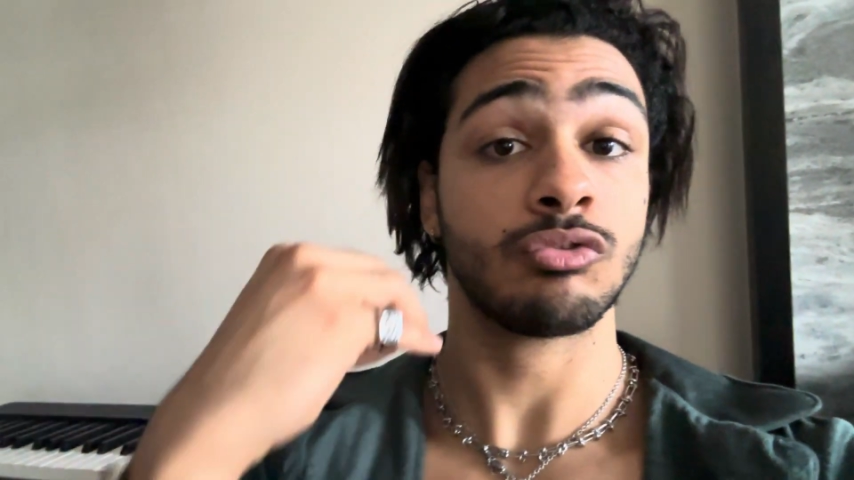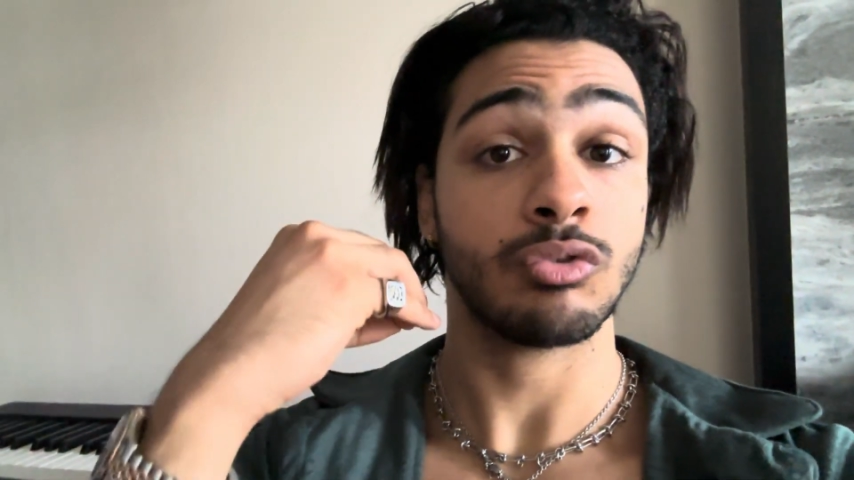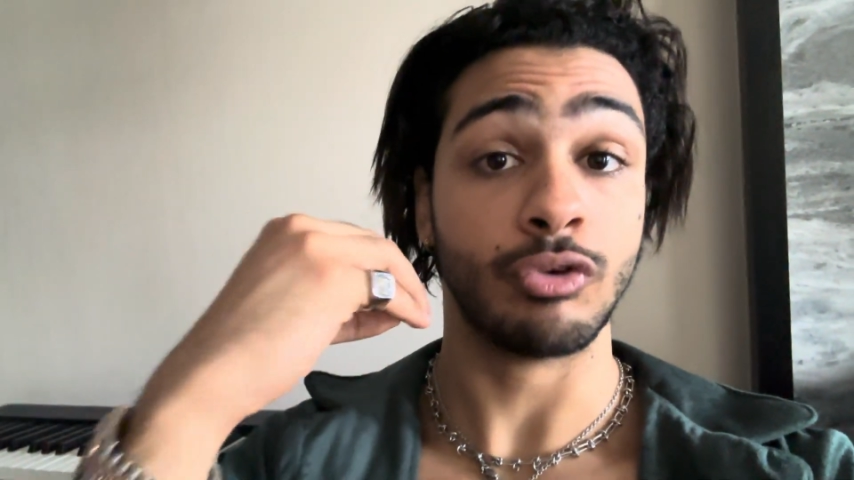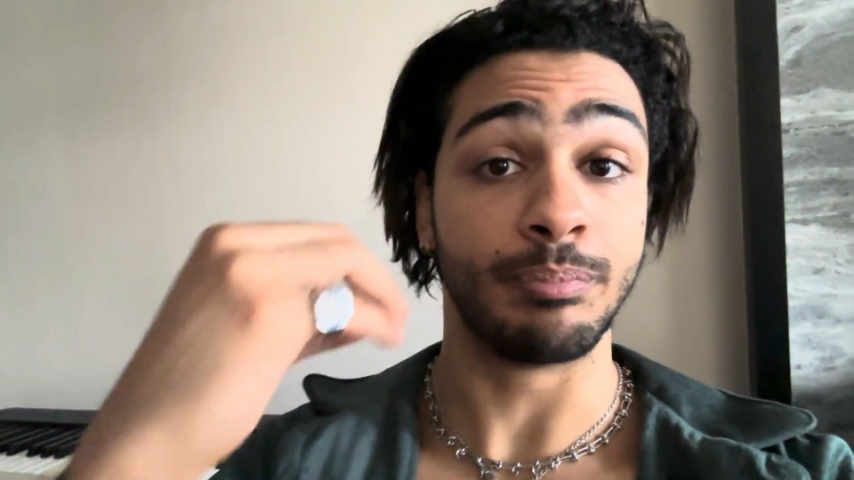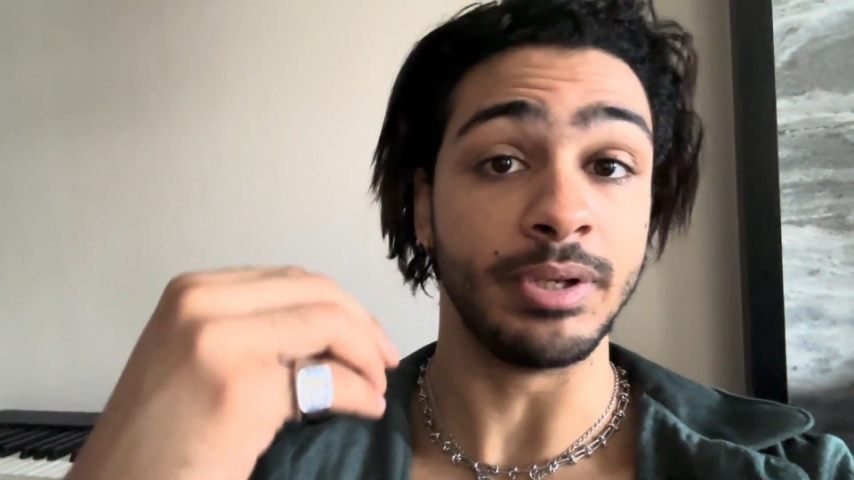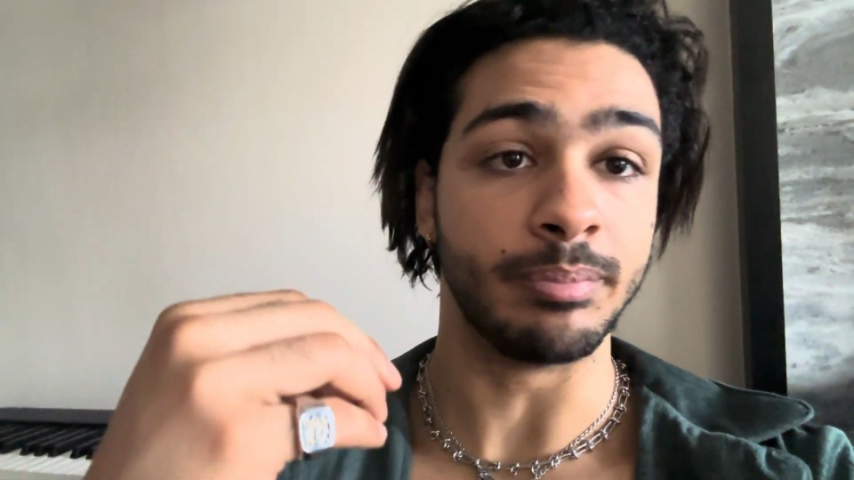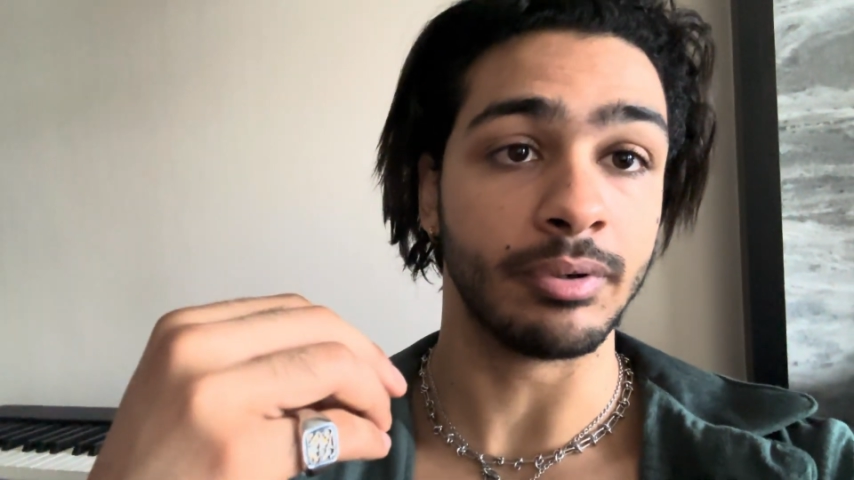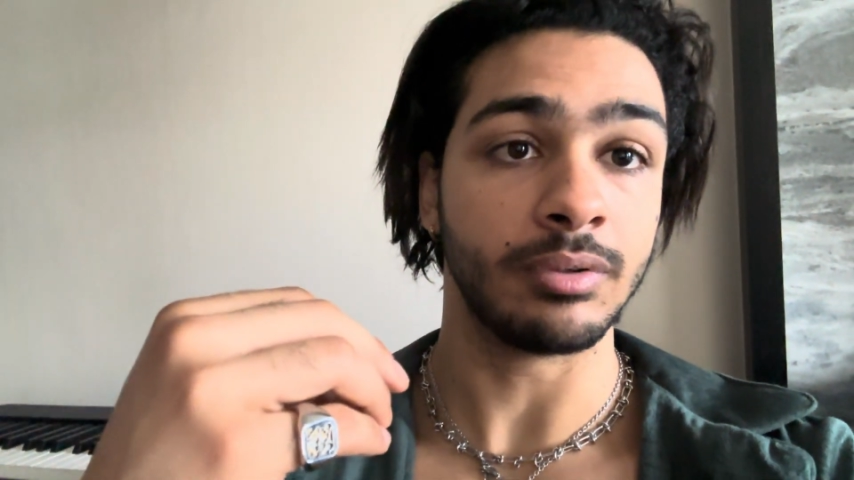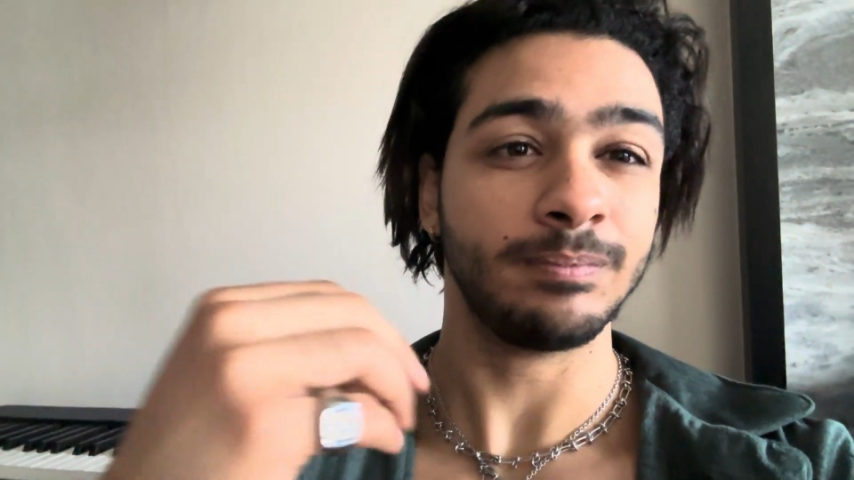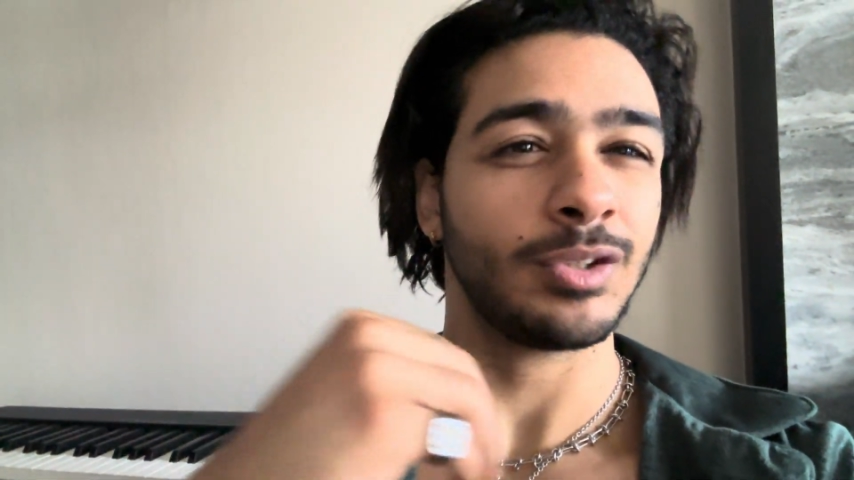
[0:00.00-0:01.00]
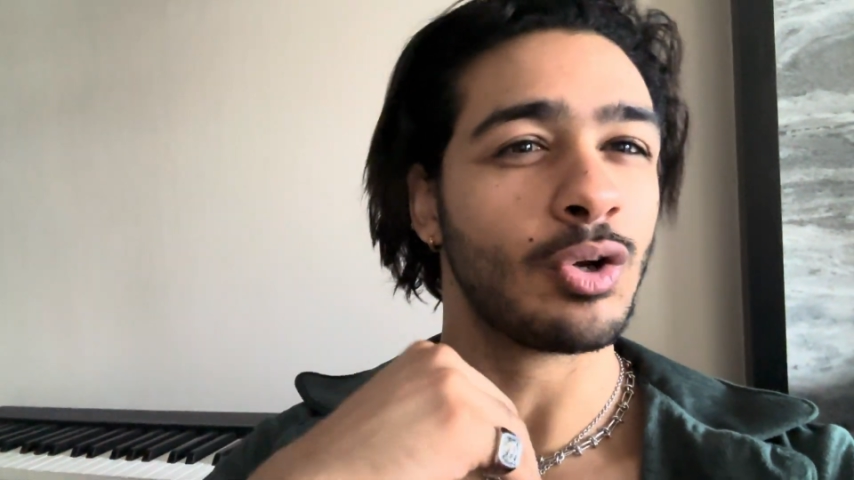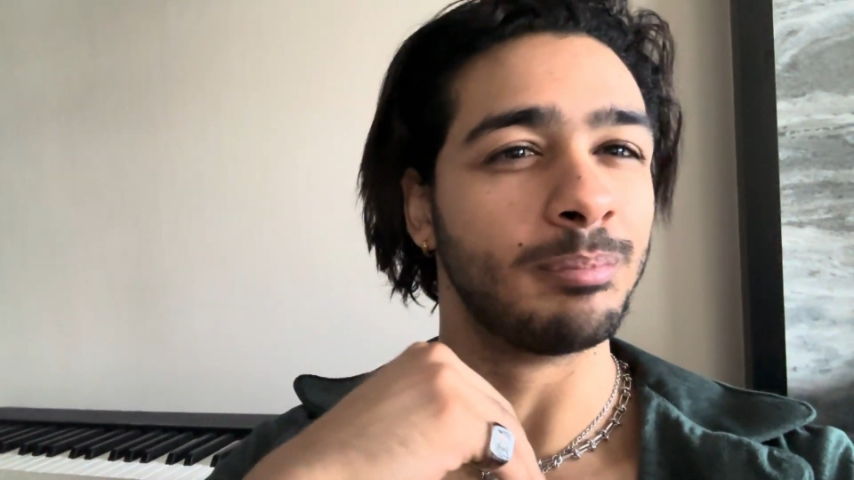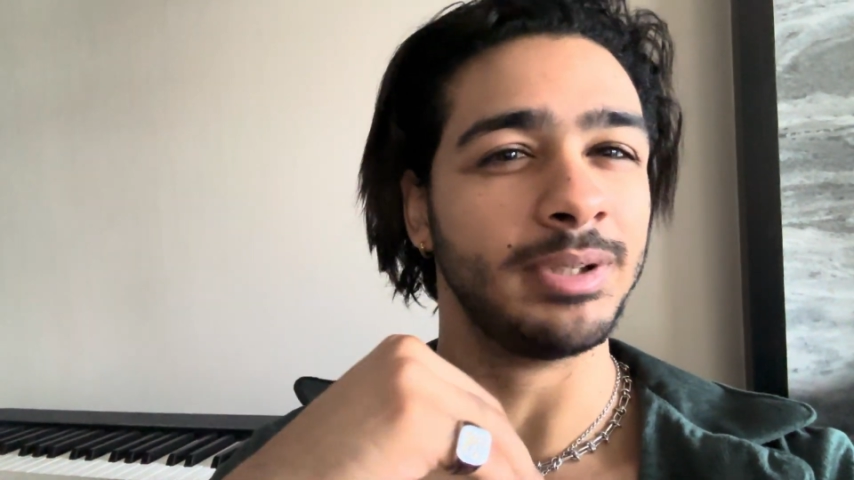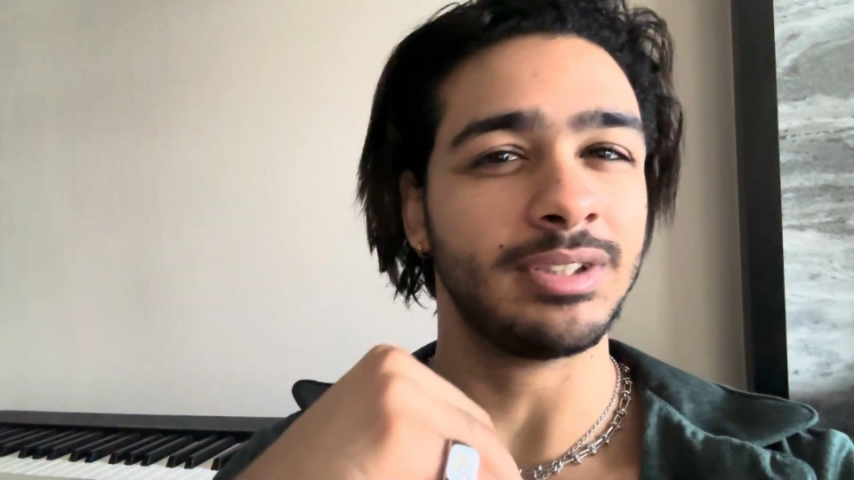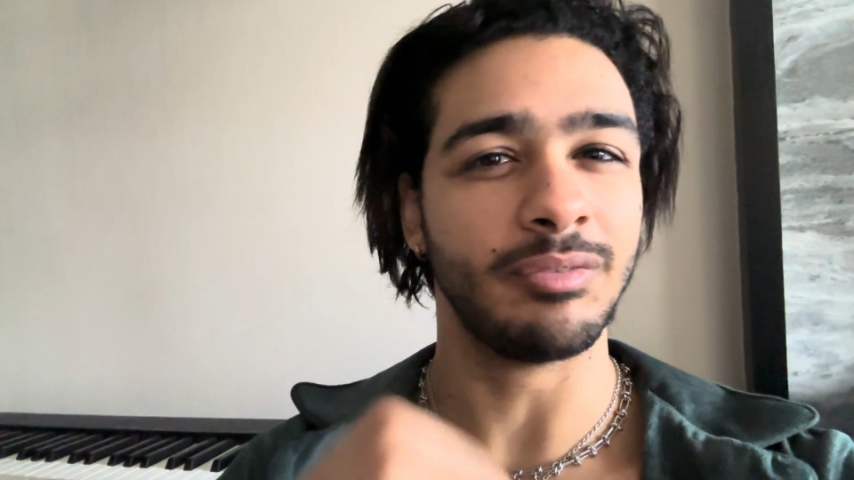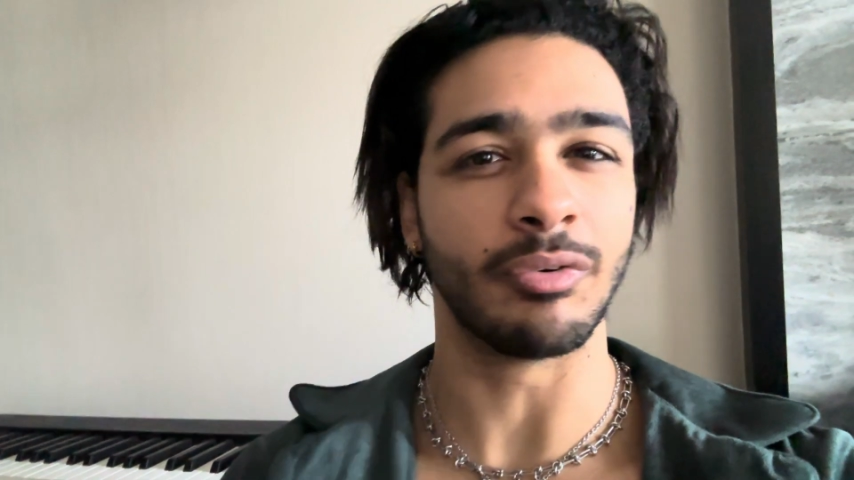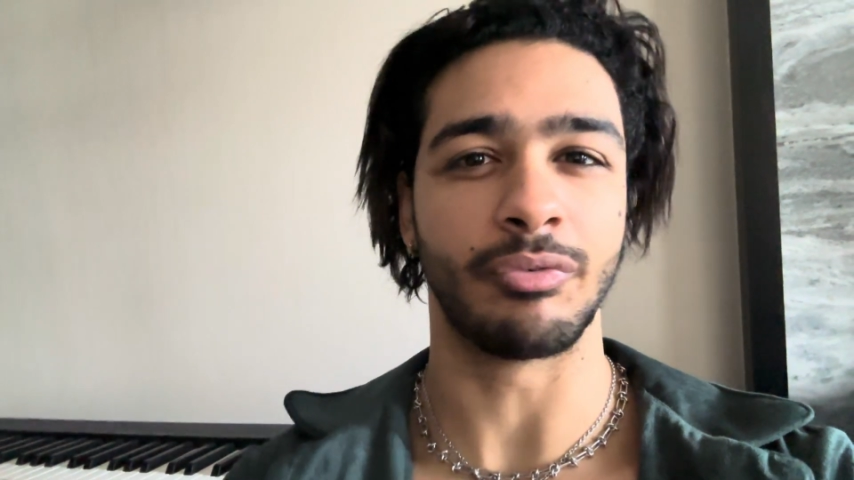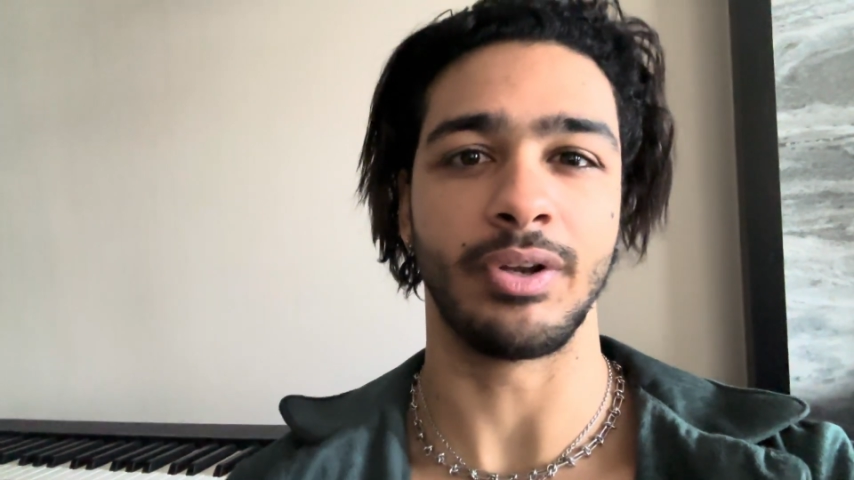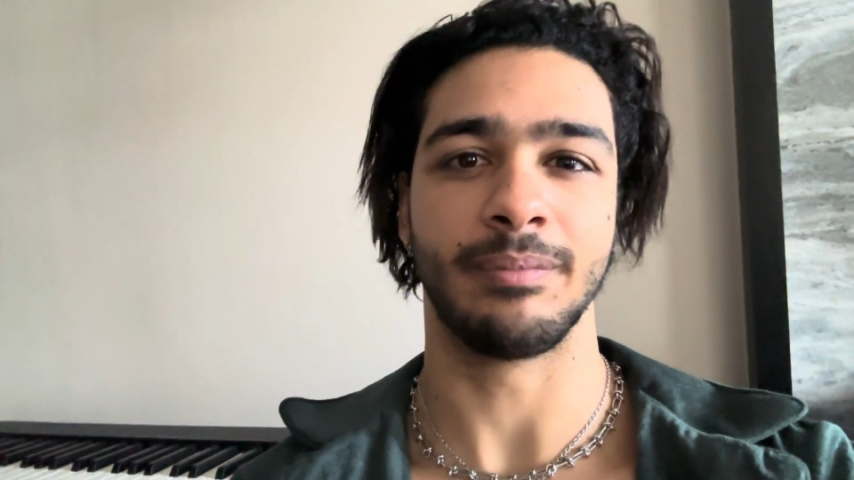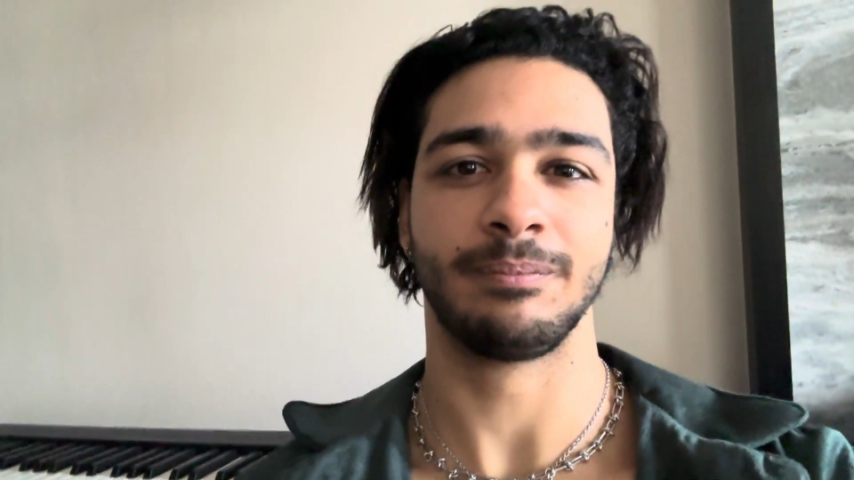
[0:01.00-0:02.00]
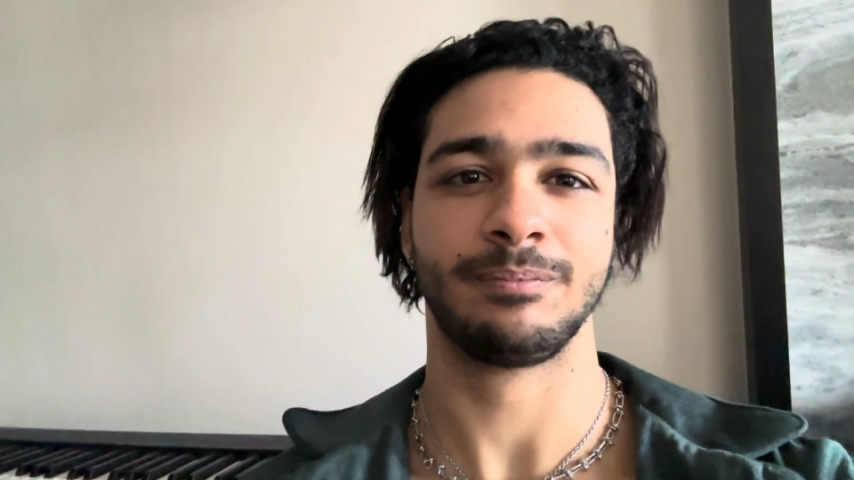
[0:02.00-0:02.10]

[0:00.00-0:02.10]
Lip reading: for people completely for free.